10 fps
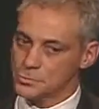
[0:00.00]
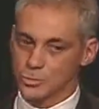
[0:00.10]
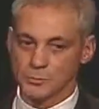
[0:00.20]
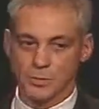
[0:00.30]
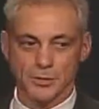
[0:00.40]

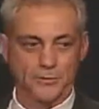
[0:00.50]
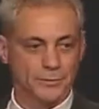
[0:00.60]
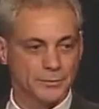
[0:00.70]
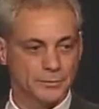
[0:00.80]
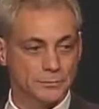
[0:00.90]
George McGovern.
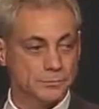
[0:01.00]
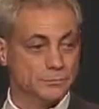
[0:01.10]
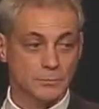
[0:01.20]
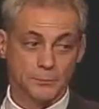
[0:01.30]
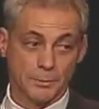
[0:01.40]

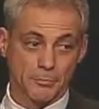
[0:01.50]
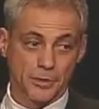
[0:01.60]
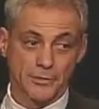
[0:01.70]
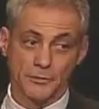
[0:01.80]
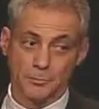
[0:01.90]
People
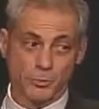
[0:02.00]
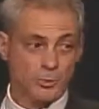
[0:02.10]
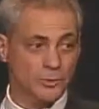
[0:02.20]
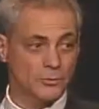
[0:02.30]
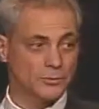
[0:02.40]
forget this. Bill
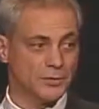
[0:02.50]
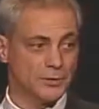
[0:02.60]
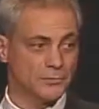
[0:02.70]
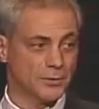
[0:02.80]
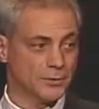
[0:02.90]
Clinton was
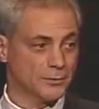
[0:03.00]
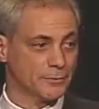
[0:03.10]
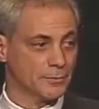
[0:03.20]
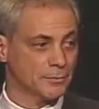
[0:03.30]
the outsider.